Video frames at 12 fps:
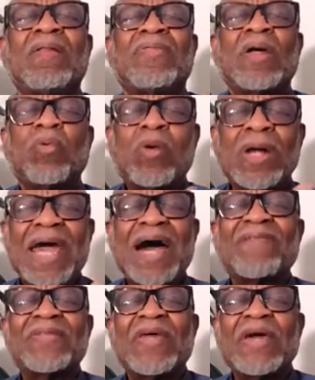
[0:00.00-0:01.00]
that
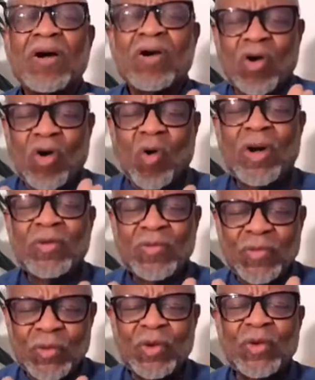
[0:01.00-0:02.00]
whatever they are going
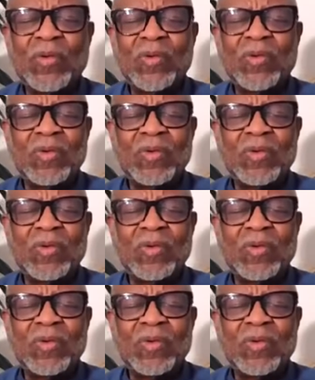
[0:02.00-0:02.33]
through,